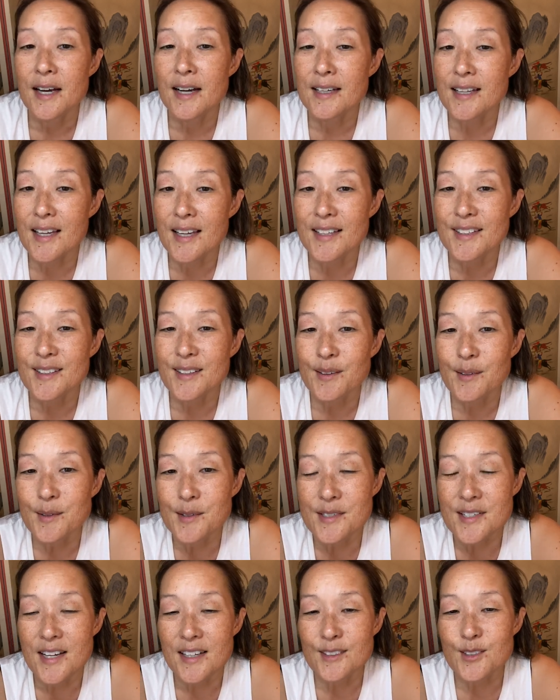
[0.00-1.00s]
Again, go
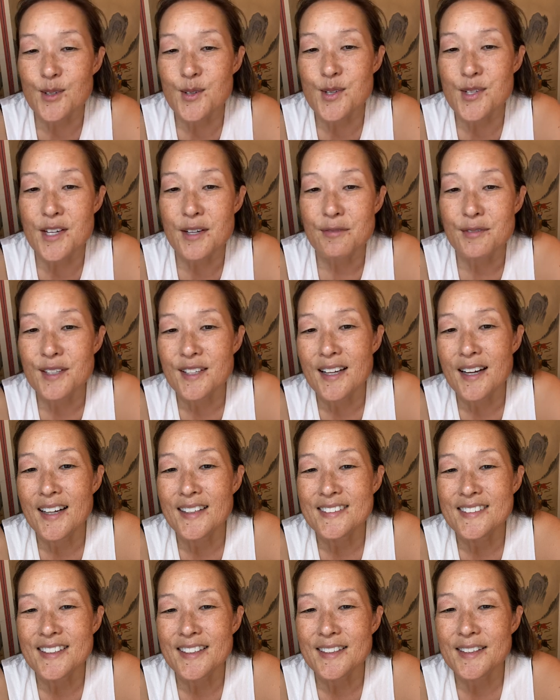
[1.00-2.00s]
to
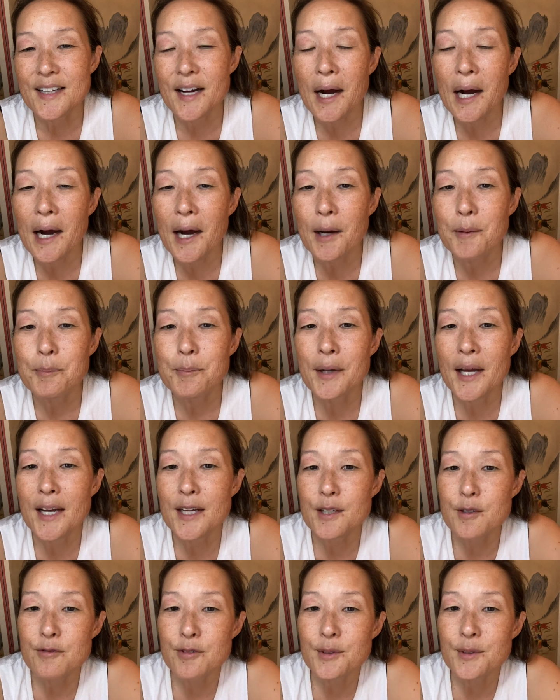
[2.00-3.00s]
drstephaniehahn.com.
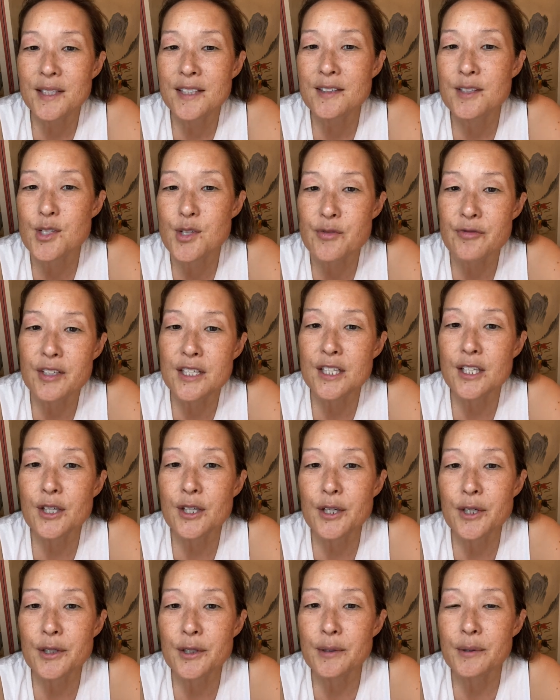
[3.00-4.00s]
And if you like this
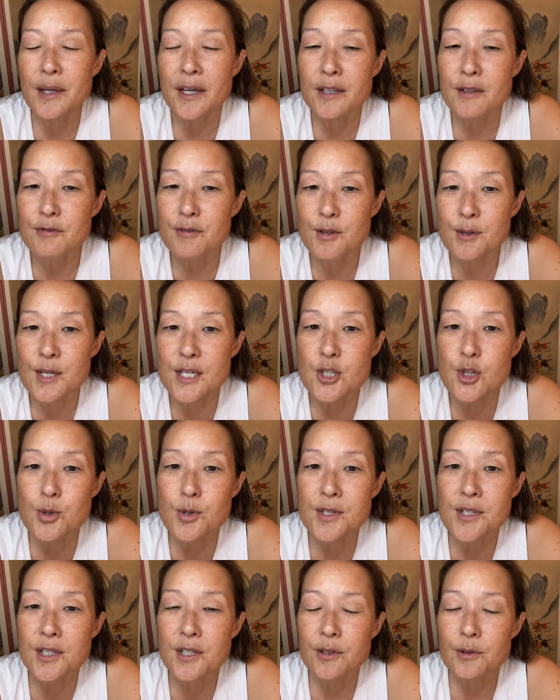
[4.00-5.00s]
video, and if you're
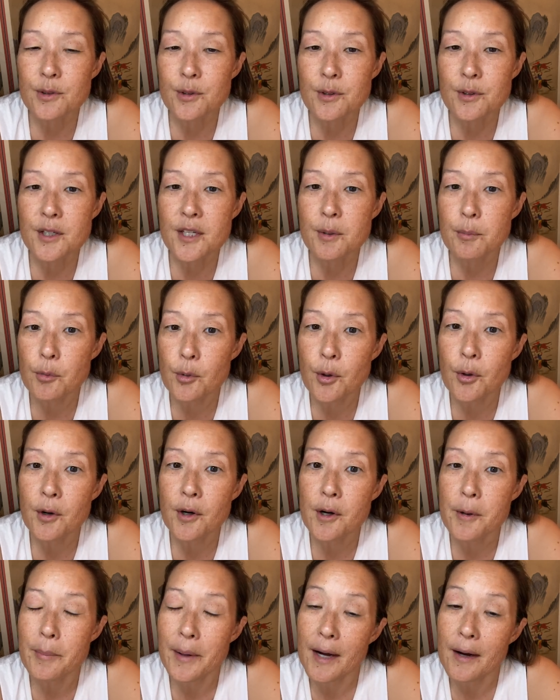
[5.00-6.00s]
interested in learning
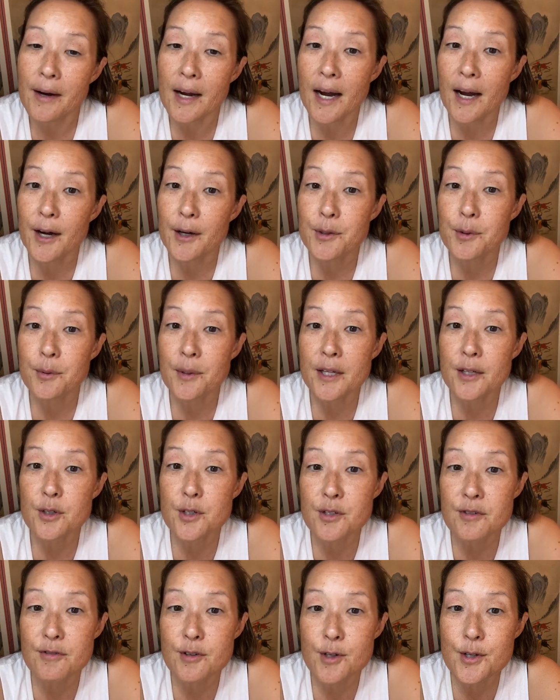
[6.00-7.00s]
more about how to write your
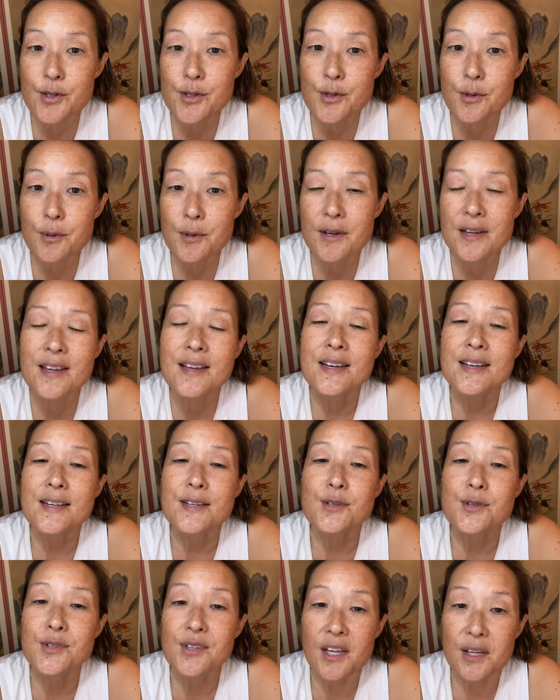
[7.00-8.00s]
divorce story,
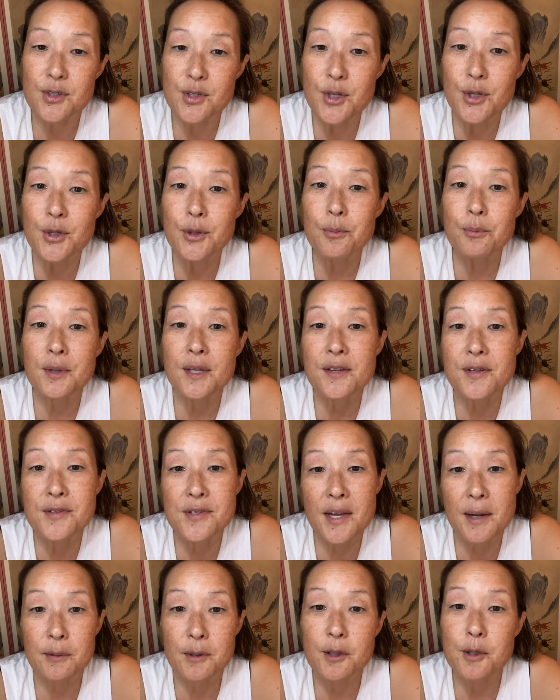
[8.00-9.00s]
stay tuned because
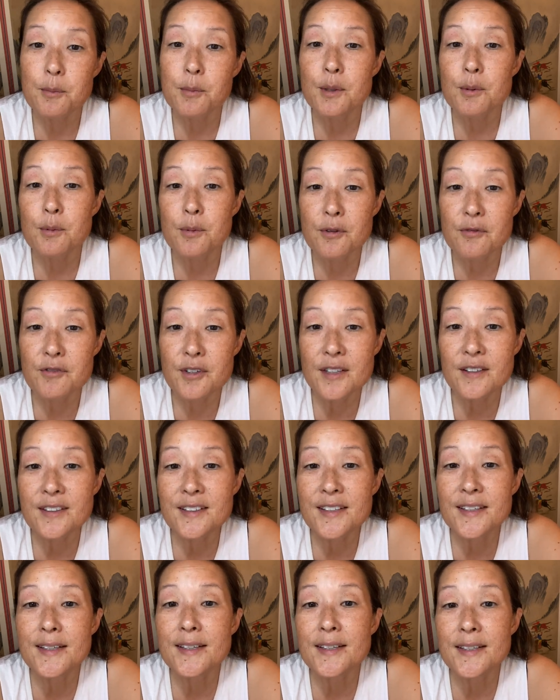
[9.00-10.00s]
I'm going to be
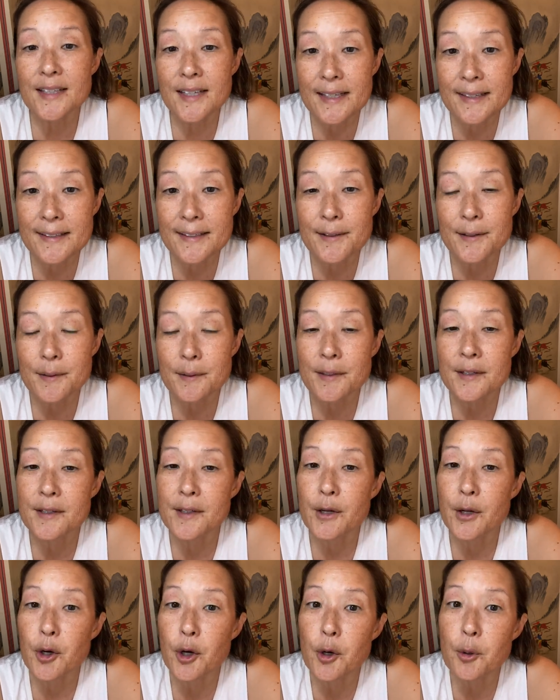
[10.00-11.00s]
revealing it here, and
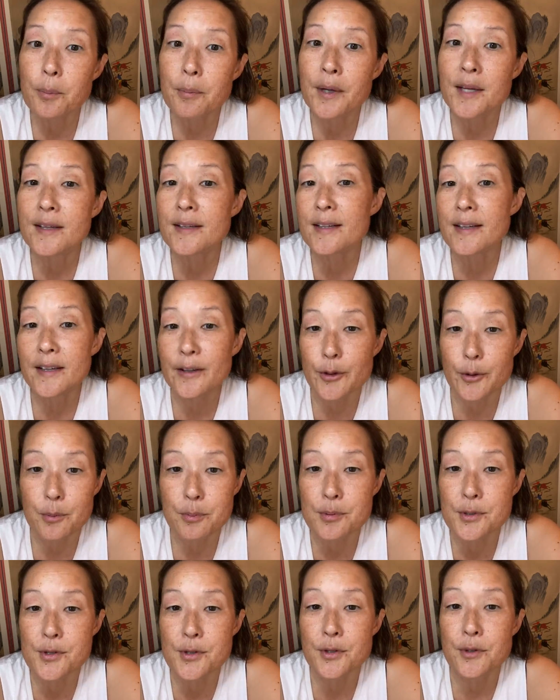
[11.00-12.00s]
I hope it
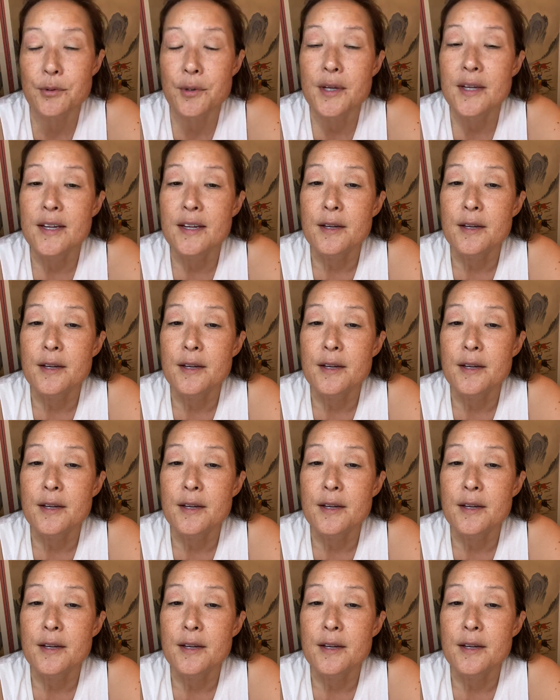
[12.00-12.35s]
helps you.